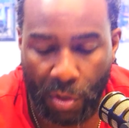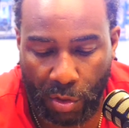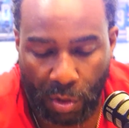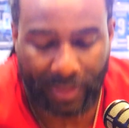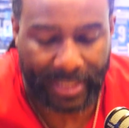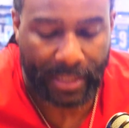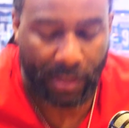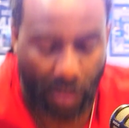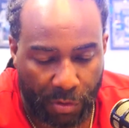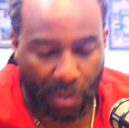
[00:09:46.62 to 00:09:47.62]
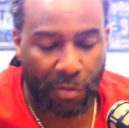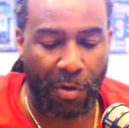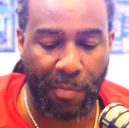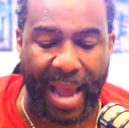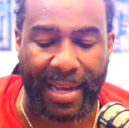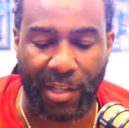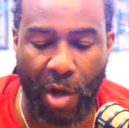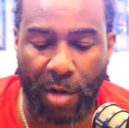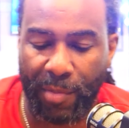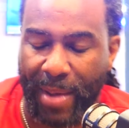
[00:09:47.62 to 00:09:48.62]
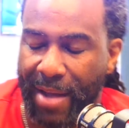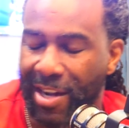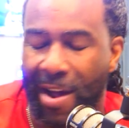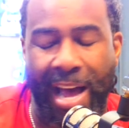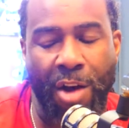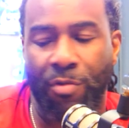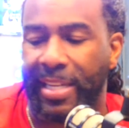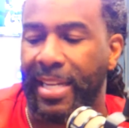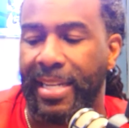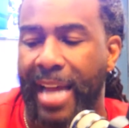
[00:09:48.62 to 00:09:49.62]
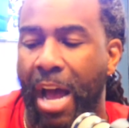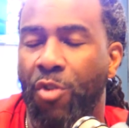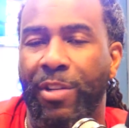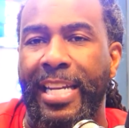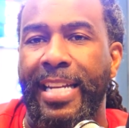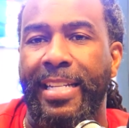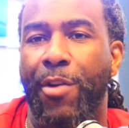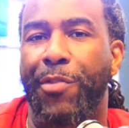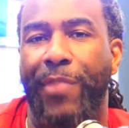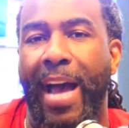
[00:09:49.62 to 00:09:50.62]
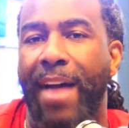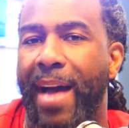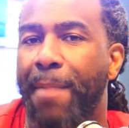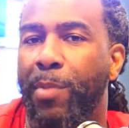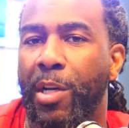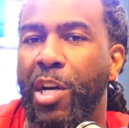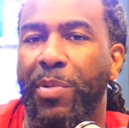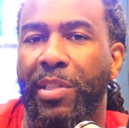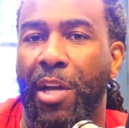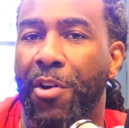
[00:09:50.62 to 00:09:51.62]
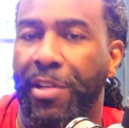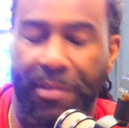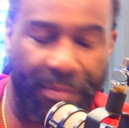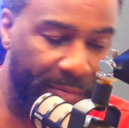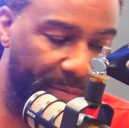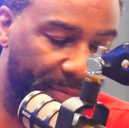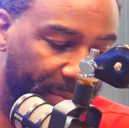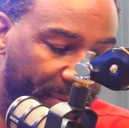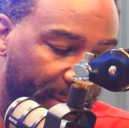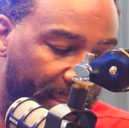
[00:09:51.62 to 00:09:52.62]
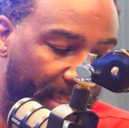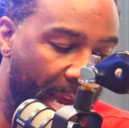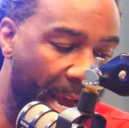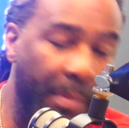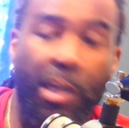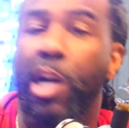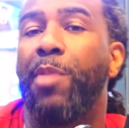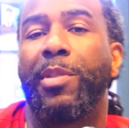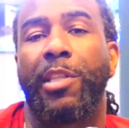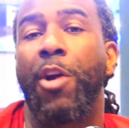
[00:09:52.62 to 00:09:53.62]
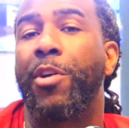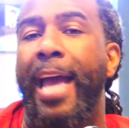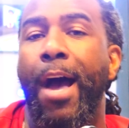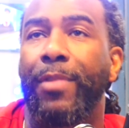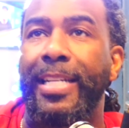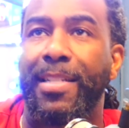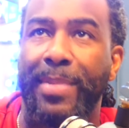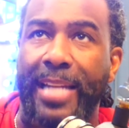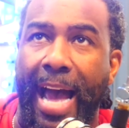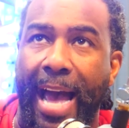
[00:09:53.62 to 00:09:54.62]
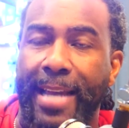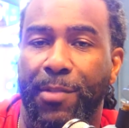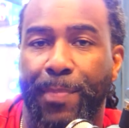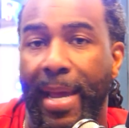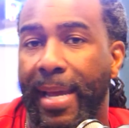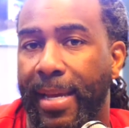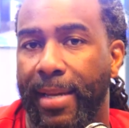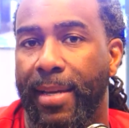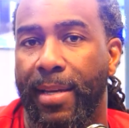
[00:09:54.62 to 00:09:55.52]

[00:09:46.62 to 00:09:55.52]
So Micah talked about, I don't need 35. I'm good with 30. I'm good with 30. I don't need to be the highest paid.